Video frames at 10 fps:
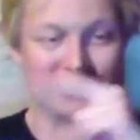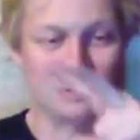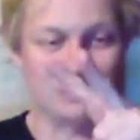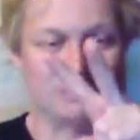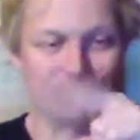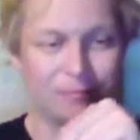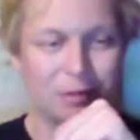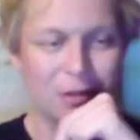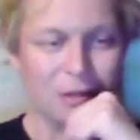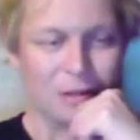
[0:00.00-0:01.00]
So
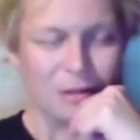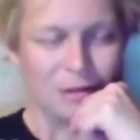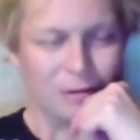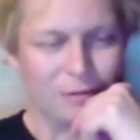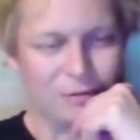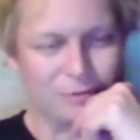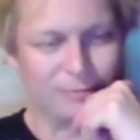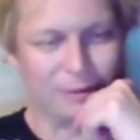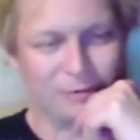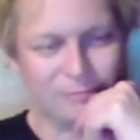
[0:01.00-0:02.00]
there's a
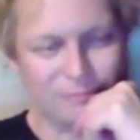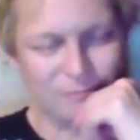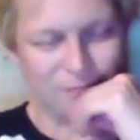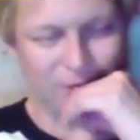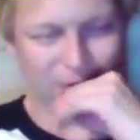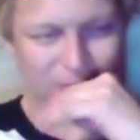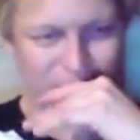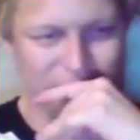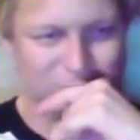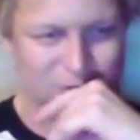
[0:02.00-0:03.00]
big fat
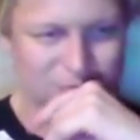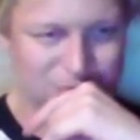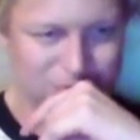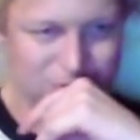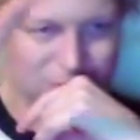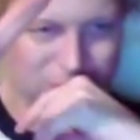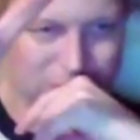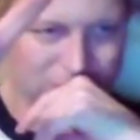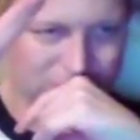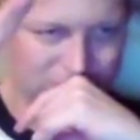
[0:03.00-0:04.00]
horns up
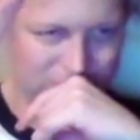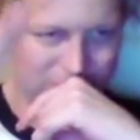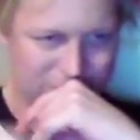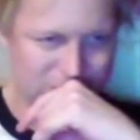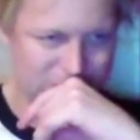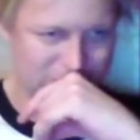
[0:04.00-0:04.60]
to you guys.